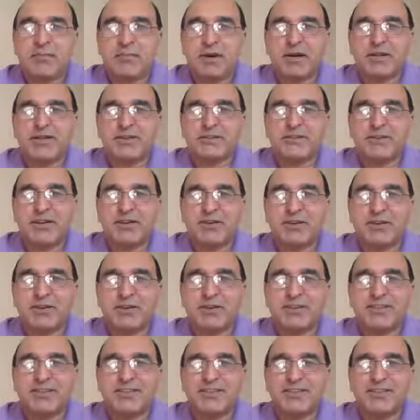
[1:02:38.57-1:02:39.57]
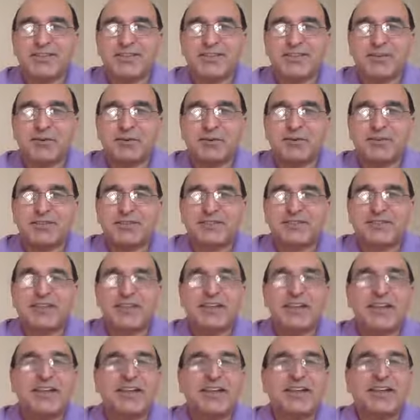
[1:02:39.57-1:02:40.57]
Pakistan, okay, central services.
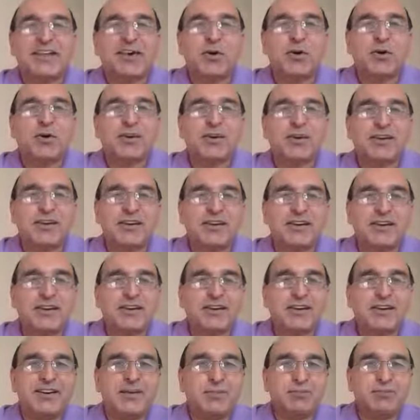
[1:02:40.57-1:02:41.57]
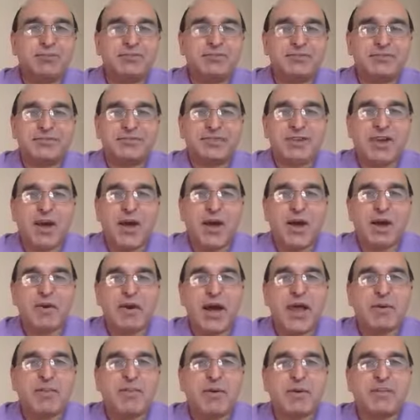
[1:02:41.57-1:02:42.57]
Okay,
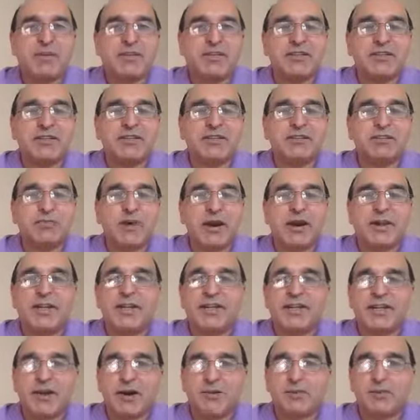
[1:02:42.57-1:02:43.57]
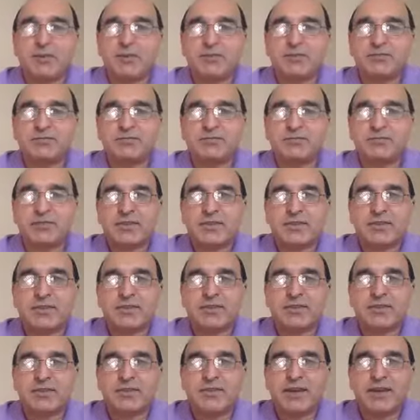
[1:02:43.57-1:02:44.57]
I may be winding it up.
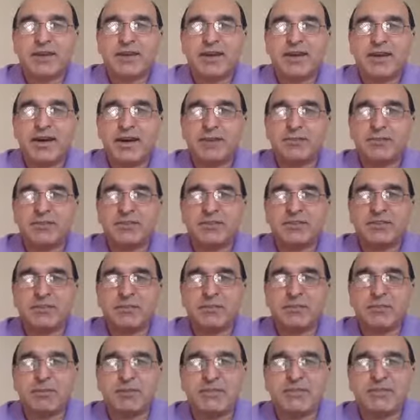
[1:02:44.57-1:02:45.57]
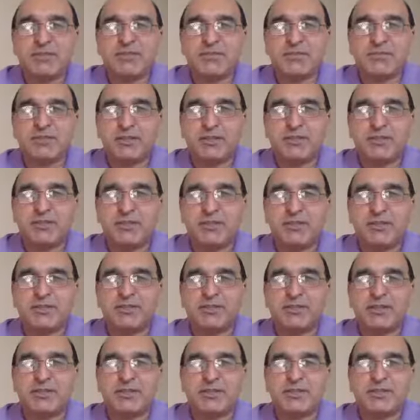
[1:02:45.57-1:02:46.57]
I'm receiving messages from the
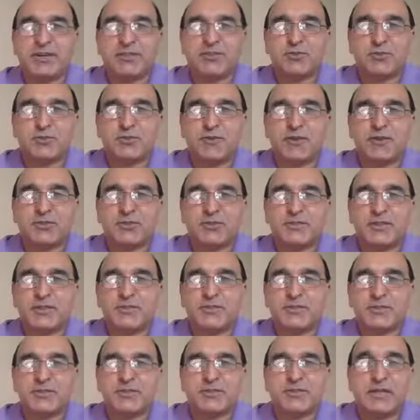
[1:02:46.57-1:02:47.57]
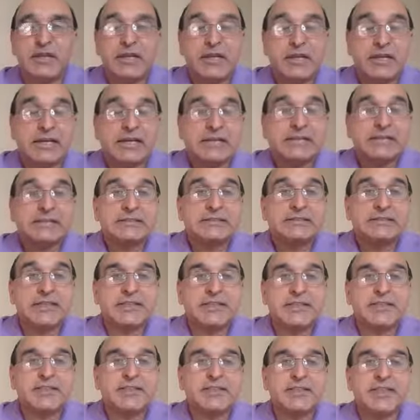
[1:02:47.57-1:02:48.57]
central superior services
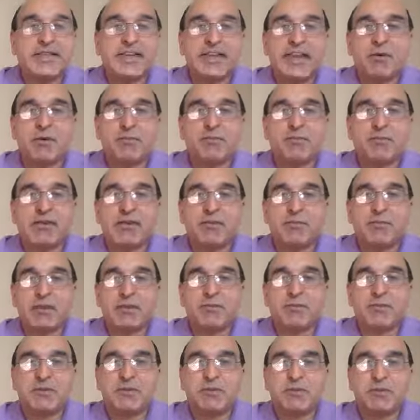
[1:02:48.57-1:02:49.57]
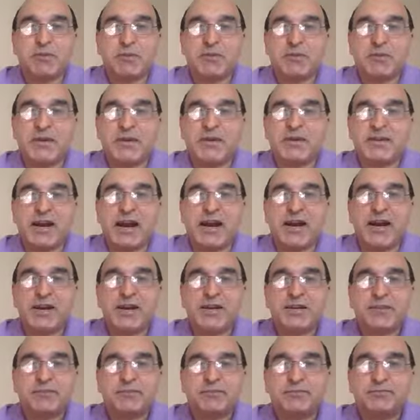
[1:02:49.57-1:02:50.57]
that it is 11 p.m. Maybe you people are
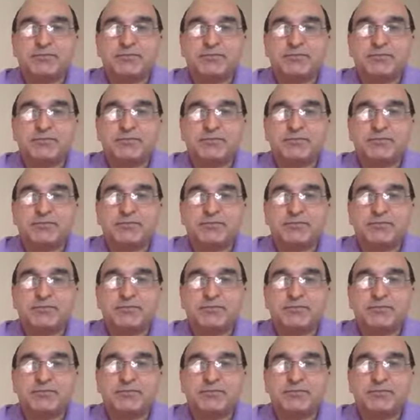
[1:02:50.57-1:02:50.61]
tired.